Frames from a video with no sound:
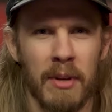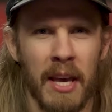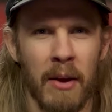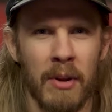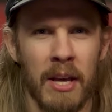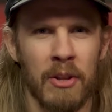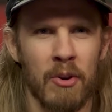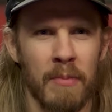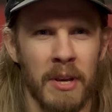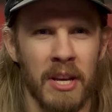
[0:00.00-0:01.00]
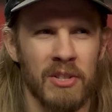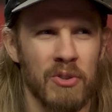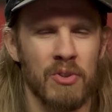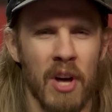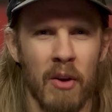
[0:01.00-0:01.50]
count either because
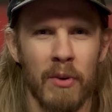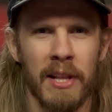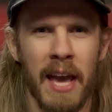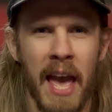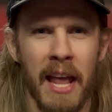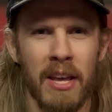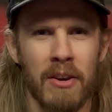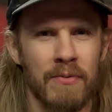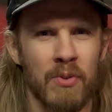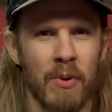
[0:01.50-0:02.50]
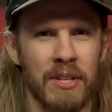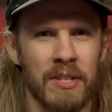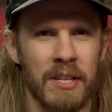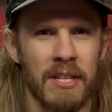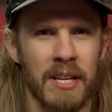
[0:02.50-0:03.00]
there's not really any of
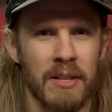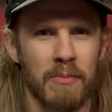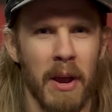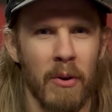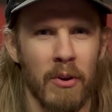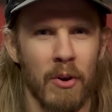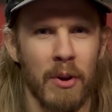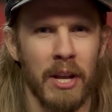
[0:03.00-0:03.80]
2016's Mariner in